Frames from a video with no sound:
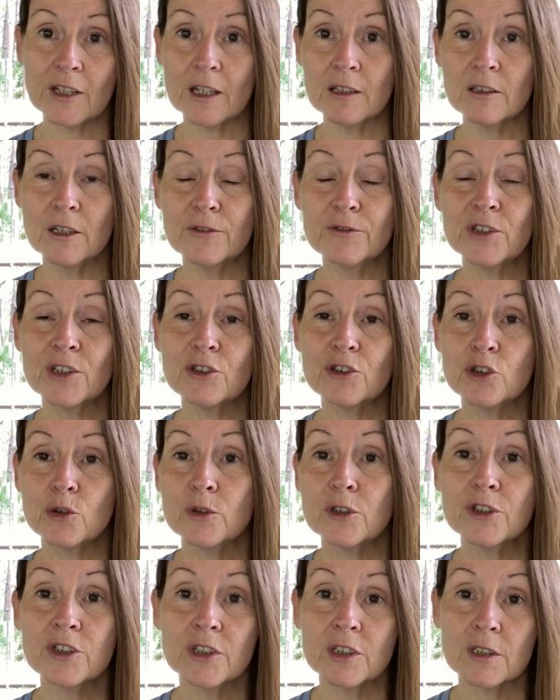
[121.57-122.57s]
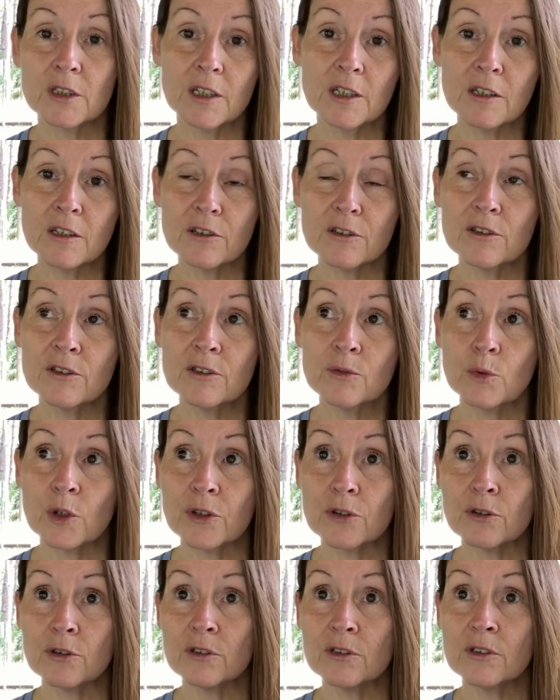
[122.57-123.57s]
that life situation is,
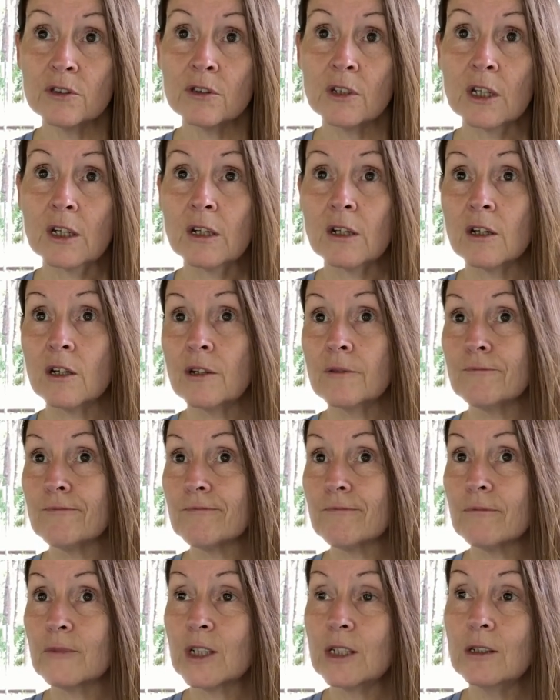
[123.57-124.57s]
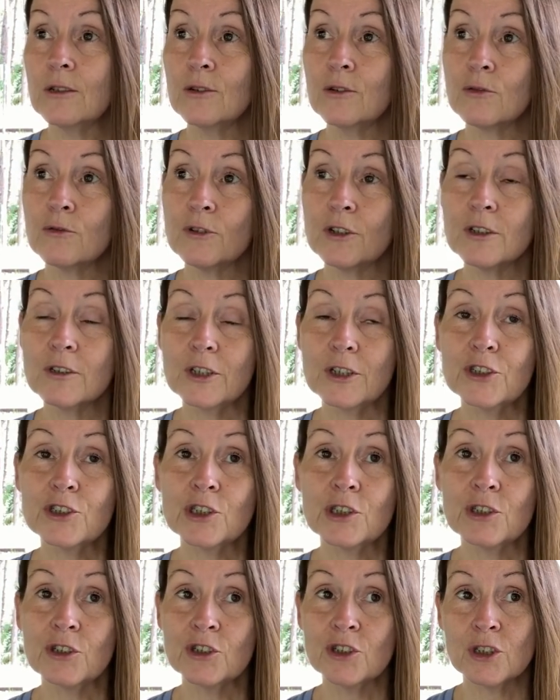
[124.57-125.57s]
whether it's, you know,
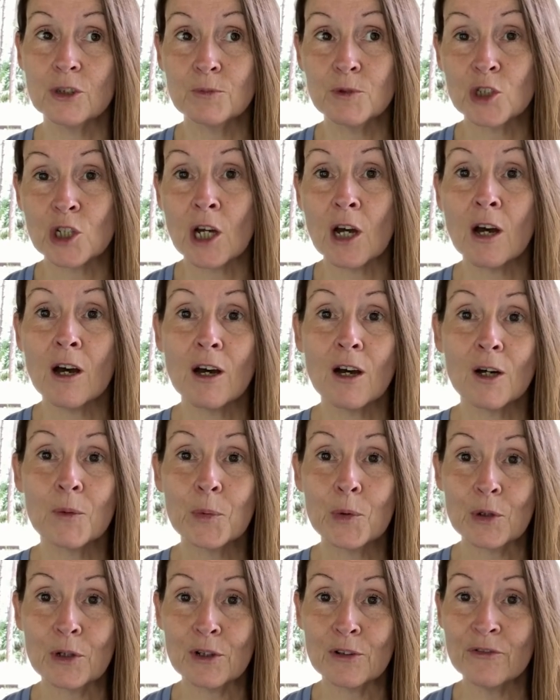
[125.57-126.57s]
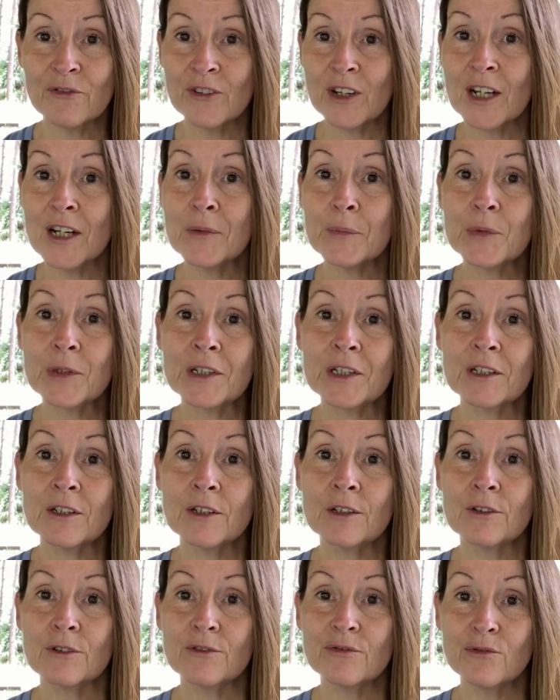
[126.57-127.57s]
relationship, job, or
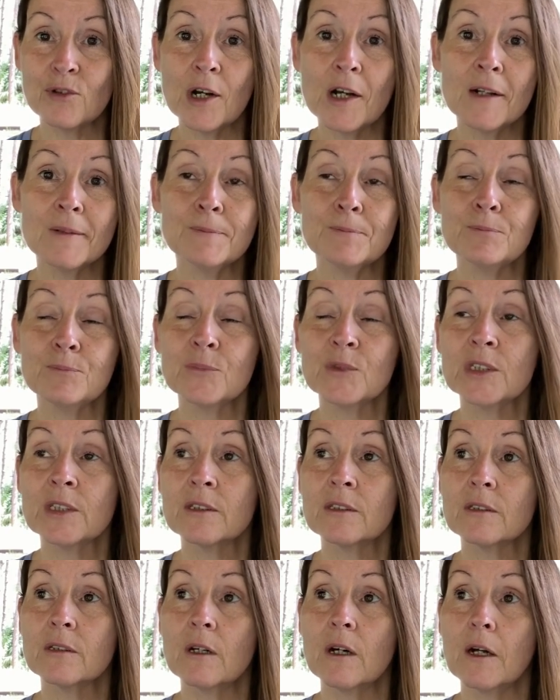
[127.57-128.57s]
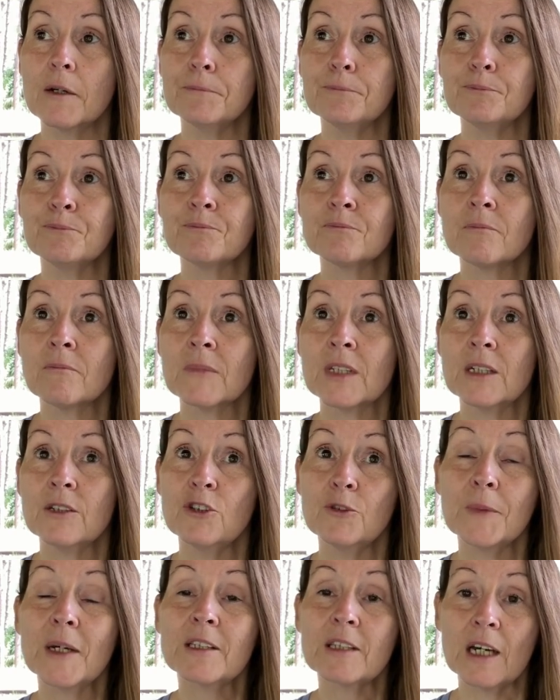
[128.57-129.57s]
family, or friends, um,
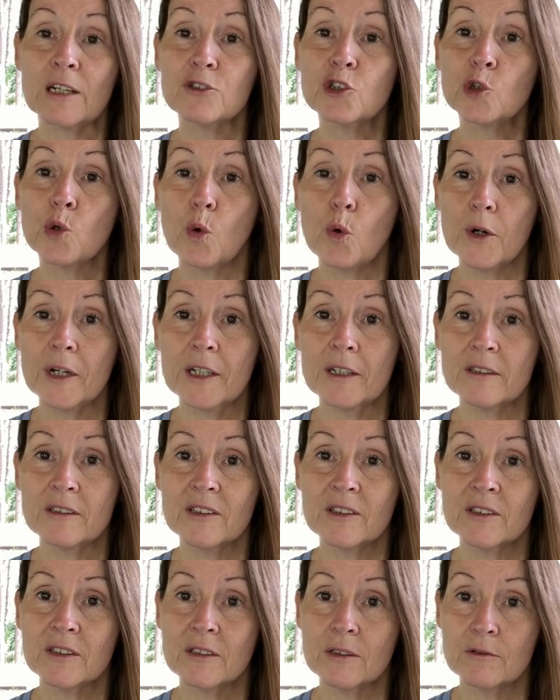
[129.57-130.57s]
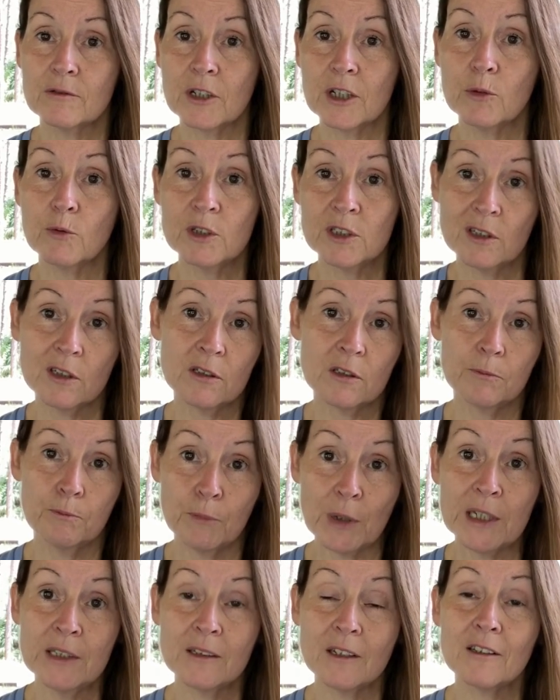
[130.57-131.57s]
you make that choice, right? Which is
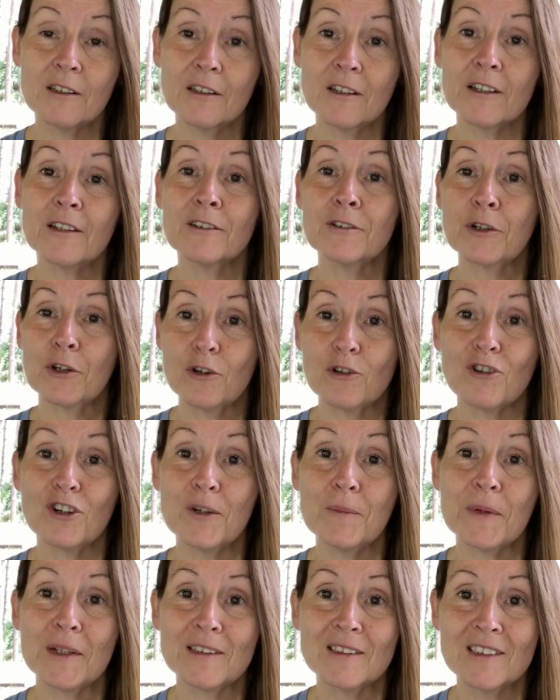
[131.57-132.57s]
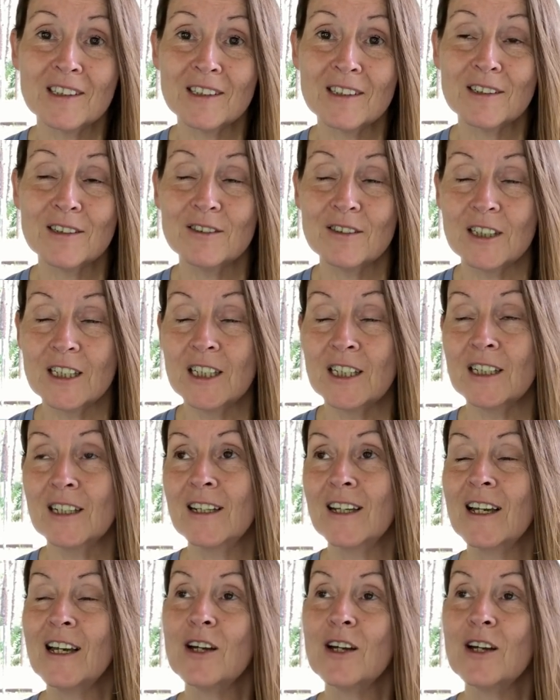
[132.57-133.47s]
basically like an agreement, right?